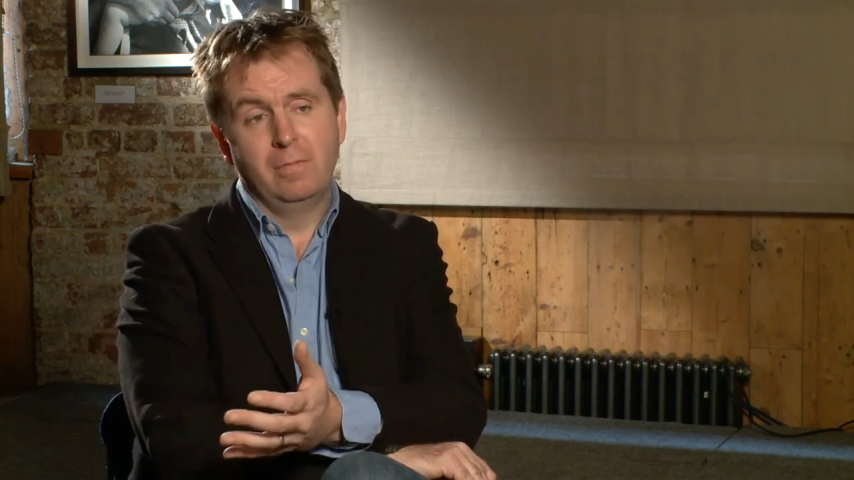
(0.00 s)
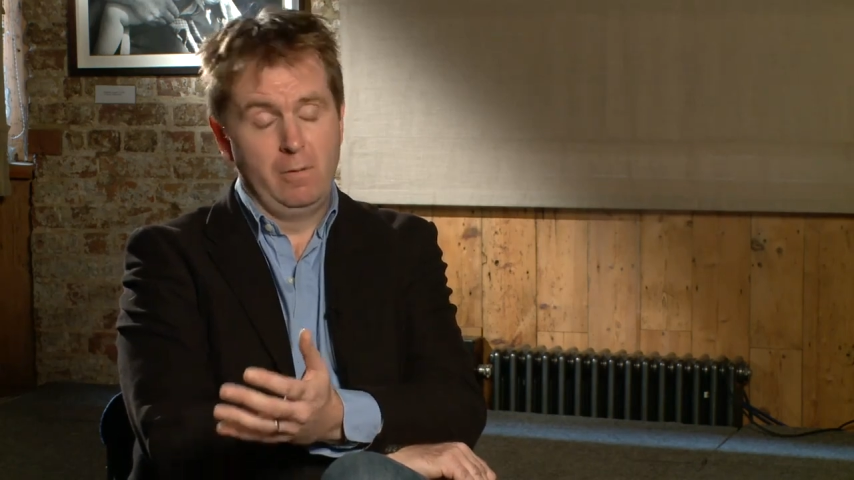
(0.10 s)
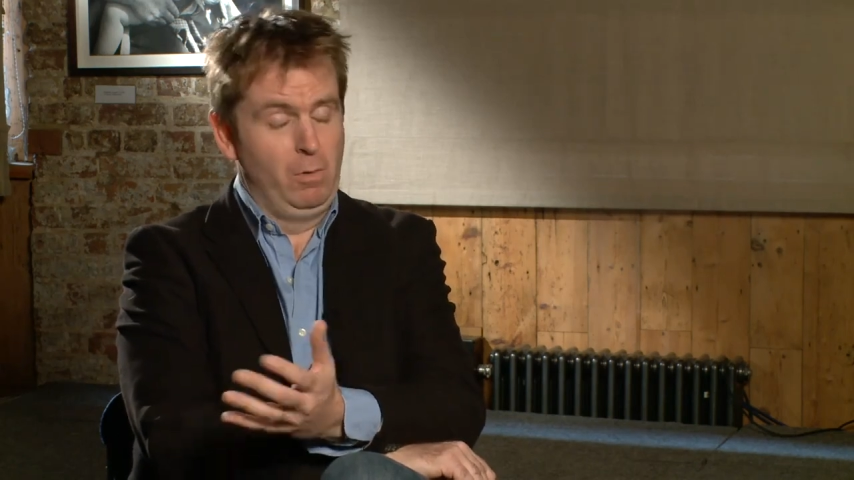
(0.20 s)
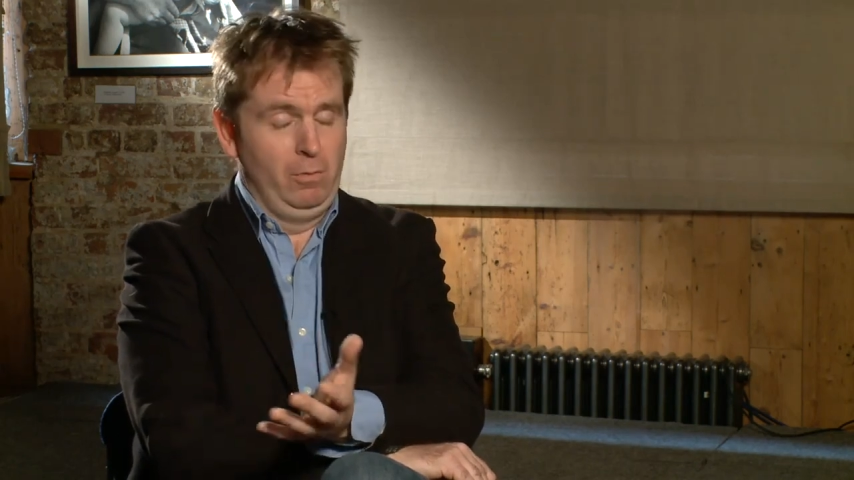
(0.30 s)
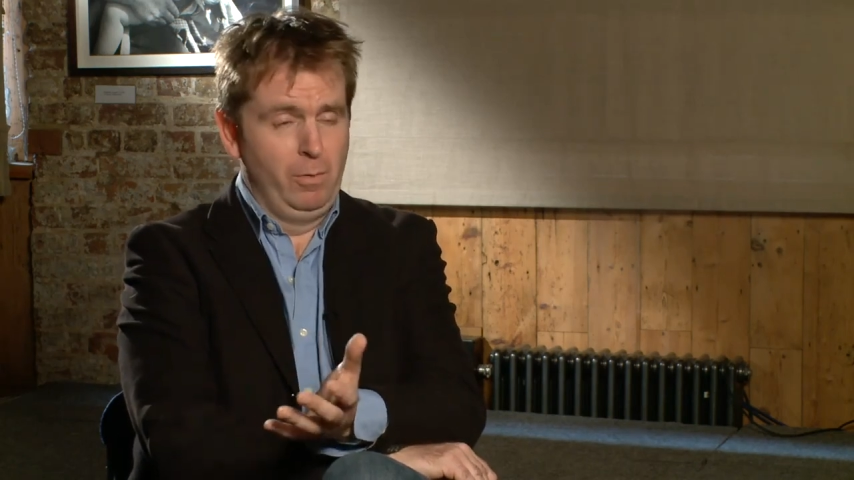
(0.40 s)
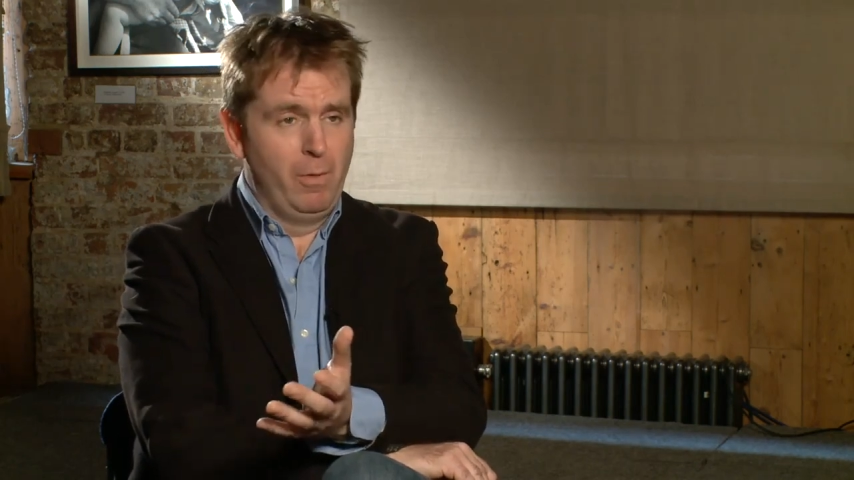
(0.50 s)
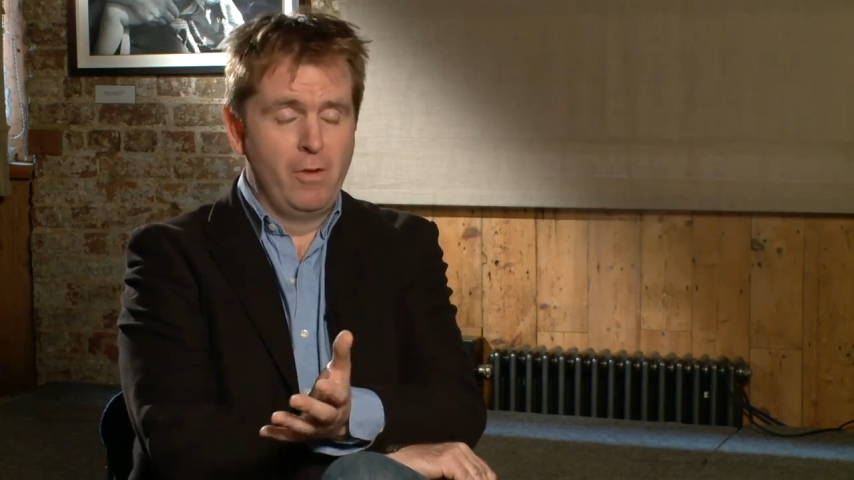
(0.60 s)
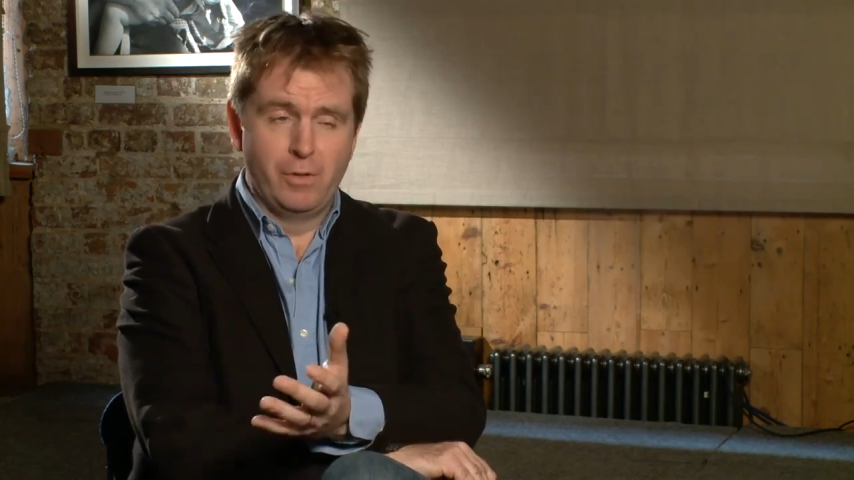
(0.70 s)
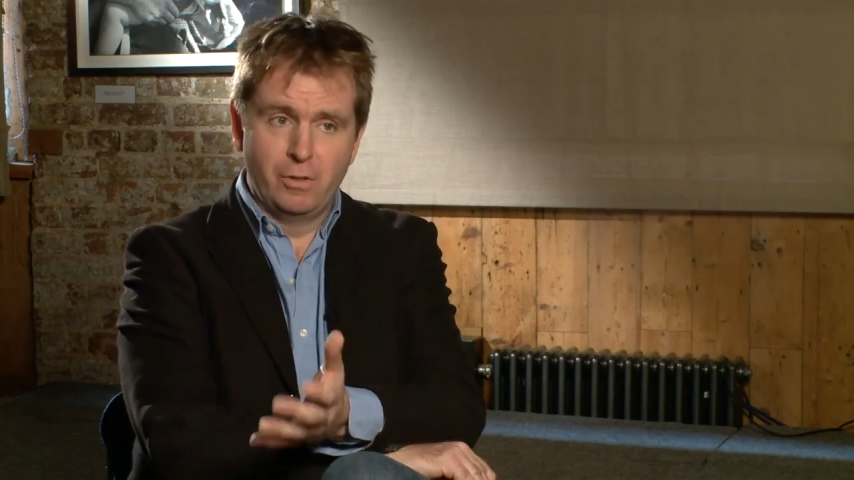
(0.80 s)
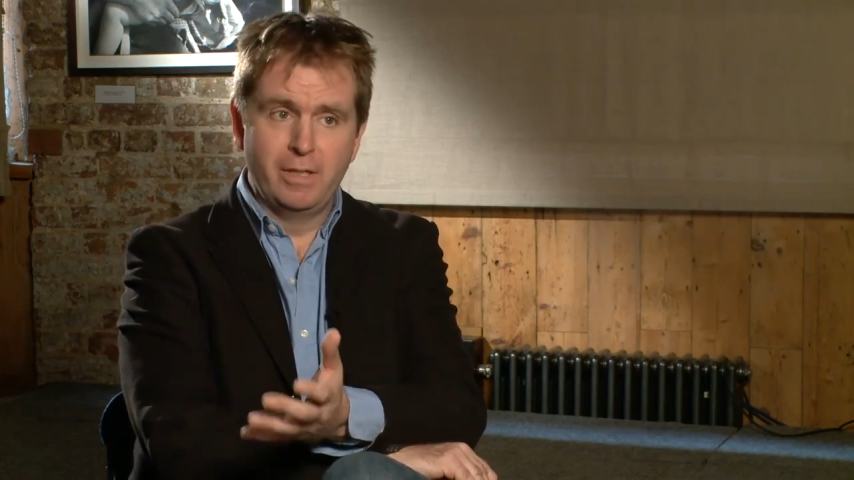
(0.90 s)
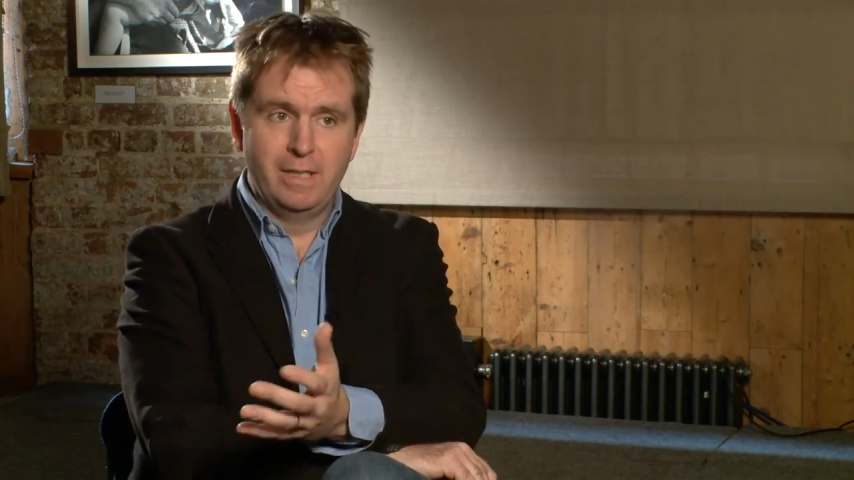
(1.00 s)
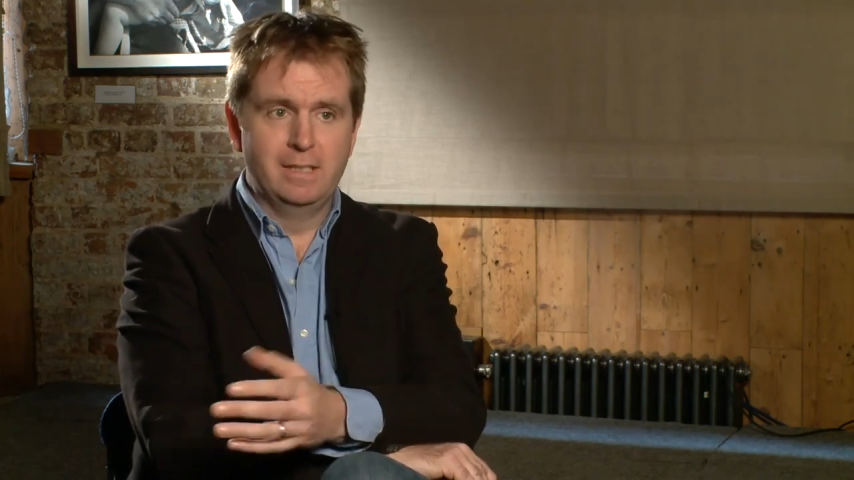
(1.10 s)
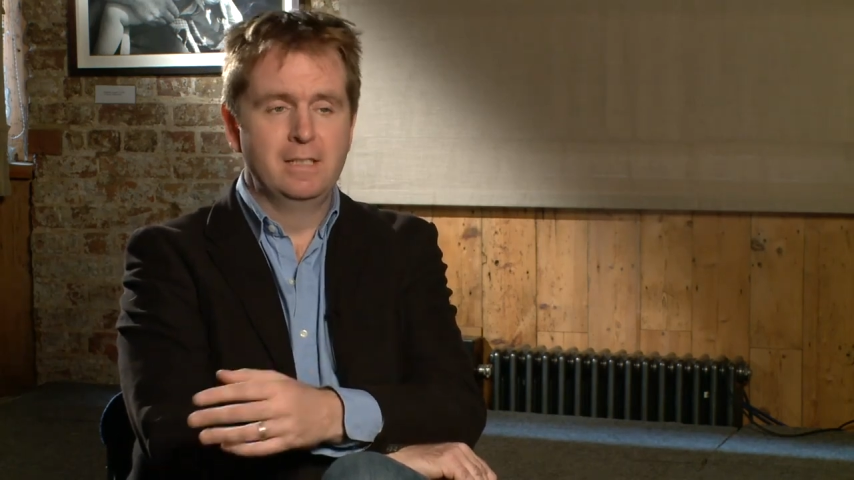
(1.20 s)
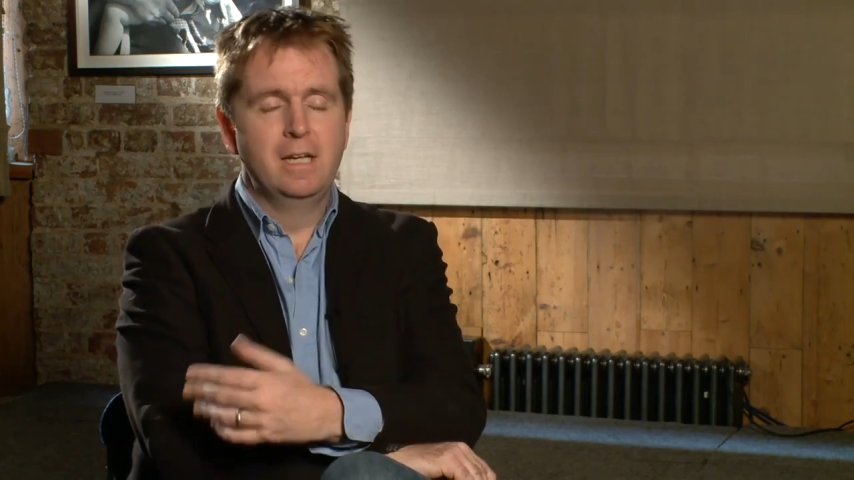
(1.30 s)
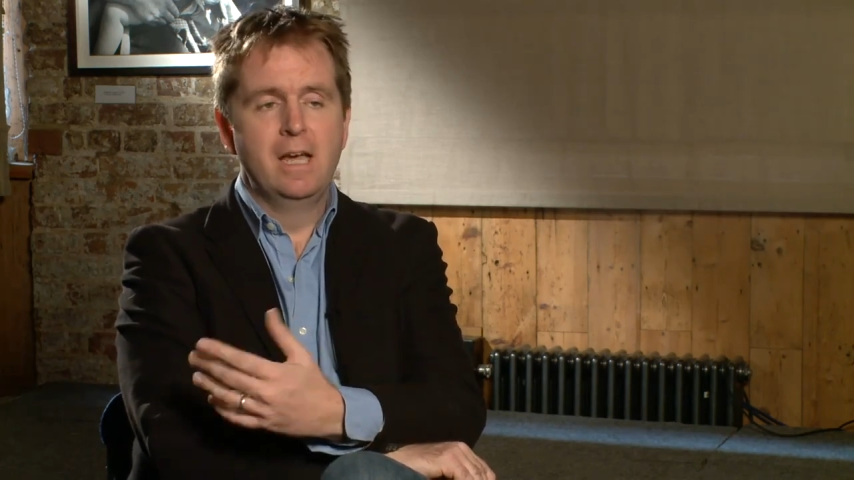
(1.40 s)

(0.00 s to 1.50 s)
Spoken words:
well, we both agreed